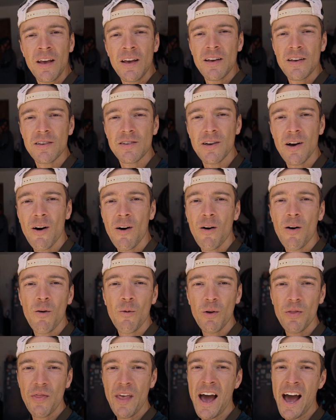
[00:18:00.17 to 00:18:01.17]
So
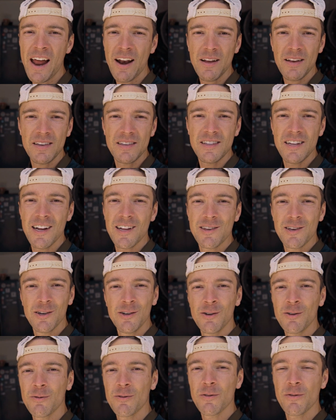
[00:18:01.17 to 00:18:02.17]
with that, stay
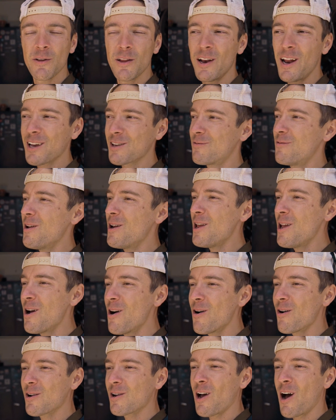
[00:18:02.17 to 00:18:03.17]
tuned for the next
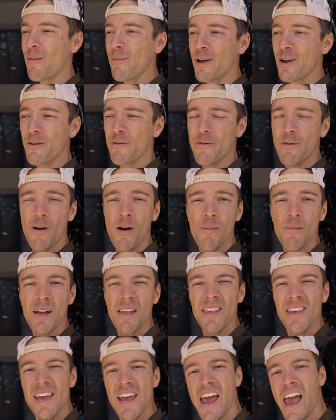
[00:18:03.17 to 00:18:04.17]
video coming from
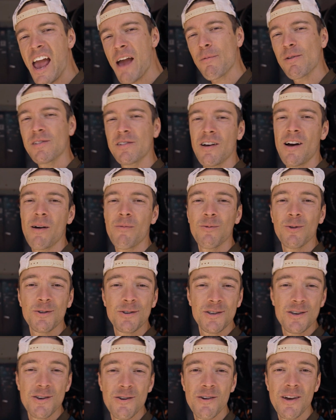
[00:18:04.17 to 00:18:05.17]
the Amazon. We'll
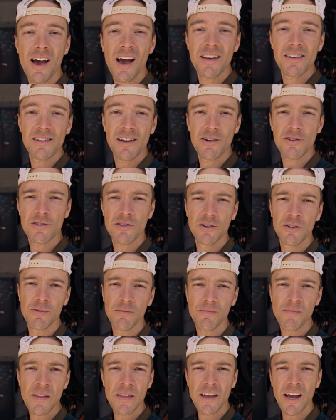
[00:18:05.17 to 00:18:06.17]
see you guys there
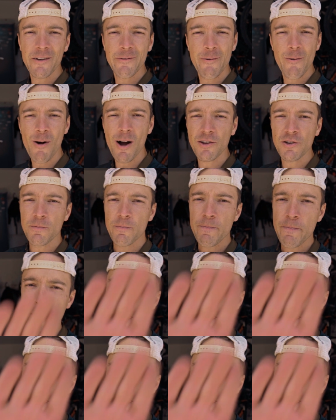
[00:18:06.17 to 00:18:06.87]
soon. Thanks for watching.